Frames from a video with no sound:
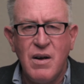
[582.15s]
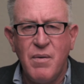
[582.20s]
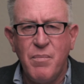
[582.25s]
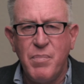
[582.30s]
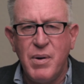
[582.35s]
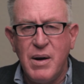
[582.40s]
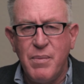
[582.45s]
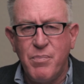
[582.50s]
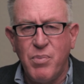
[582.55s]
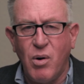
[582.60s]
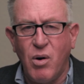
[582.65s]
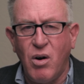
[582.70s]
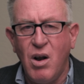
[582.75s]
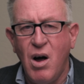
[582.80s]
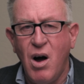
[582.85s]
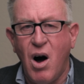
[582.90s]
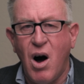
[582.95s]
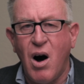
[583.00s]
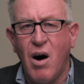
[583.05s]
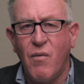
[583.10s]
people,
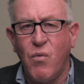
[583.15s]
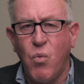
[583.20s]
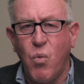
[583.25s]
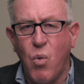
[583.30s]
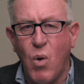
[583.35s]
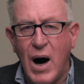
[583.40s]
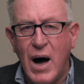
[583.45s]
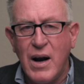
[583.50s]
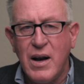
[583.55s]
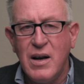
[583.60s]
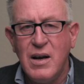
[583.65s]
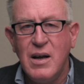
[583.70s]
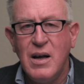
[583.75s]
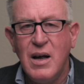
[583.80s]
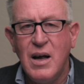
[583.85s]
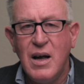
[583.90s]
of one